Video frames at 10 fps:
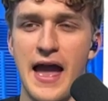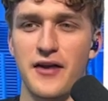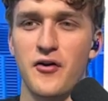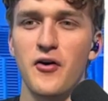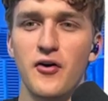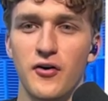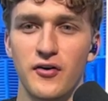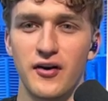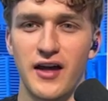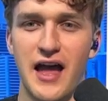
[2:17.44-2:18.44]
at
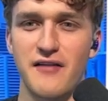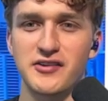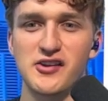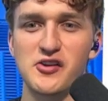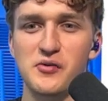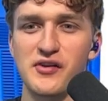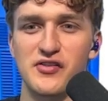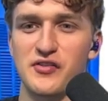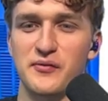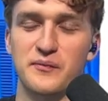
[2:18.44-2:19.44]
all having to do
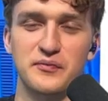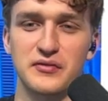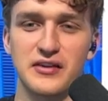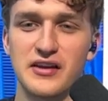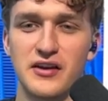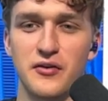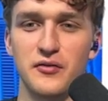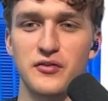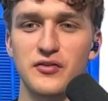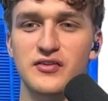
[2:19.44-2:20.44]
with, you
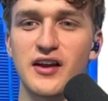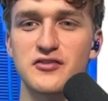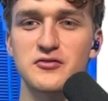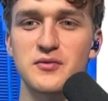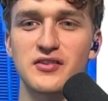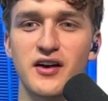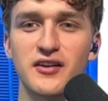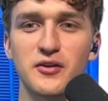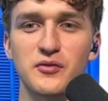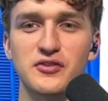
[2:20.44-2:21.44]
know, sexual
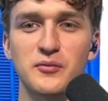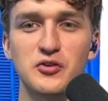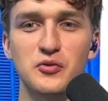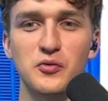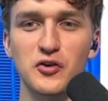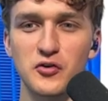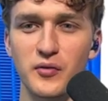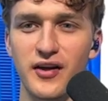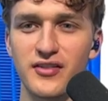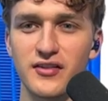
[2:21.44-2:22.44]
misconduct with someone you work
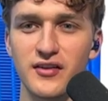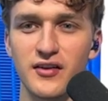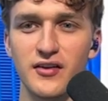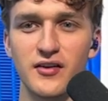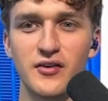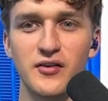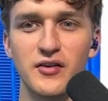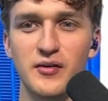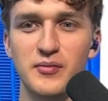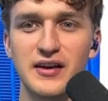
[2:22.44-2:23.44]
with.
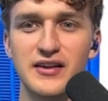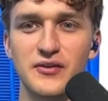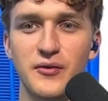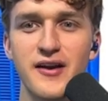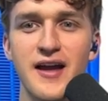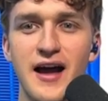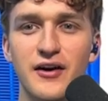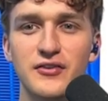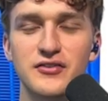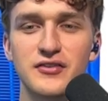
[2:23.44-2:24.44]
It being in the White
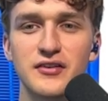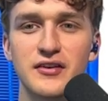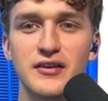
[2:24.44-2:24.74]
House.